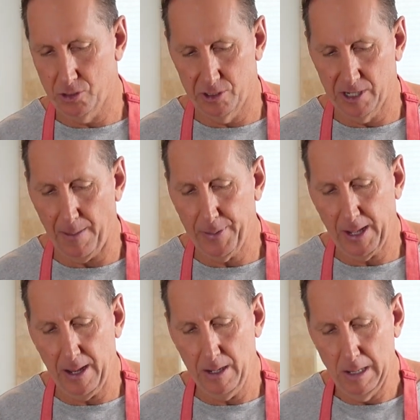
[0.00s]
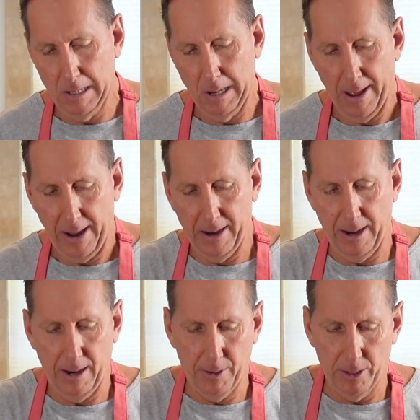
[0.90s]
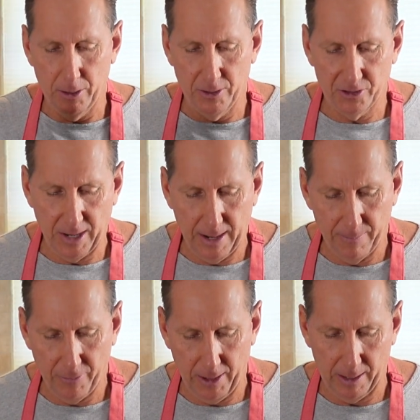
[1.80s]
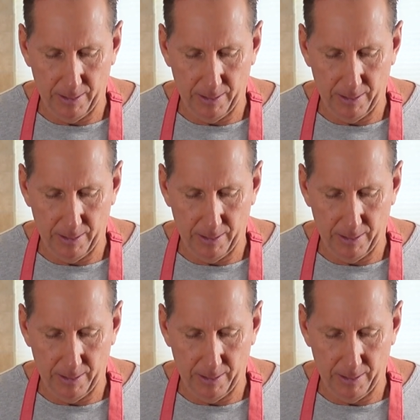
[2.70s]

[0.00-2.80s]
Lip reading: stop again, and then I'm going to do the same thing.